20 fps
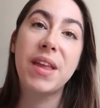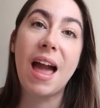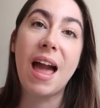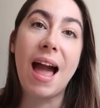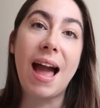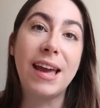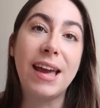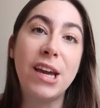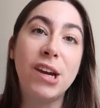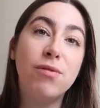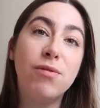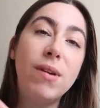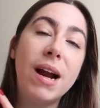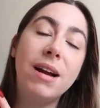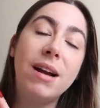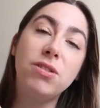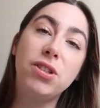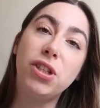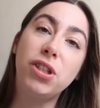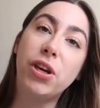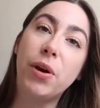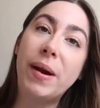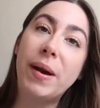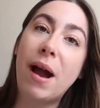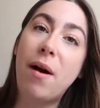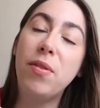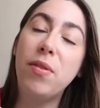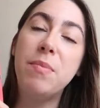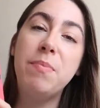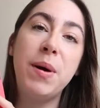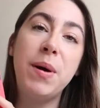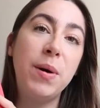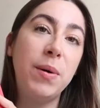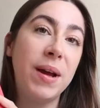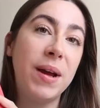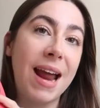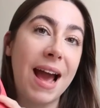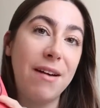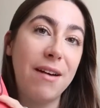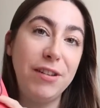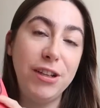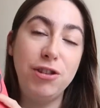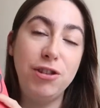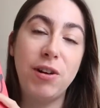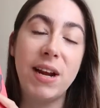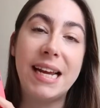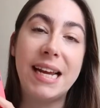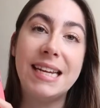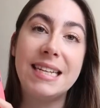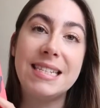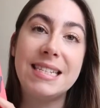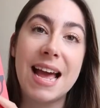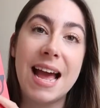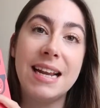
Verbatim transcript: hanging around and going out on the boat and having drinks.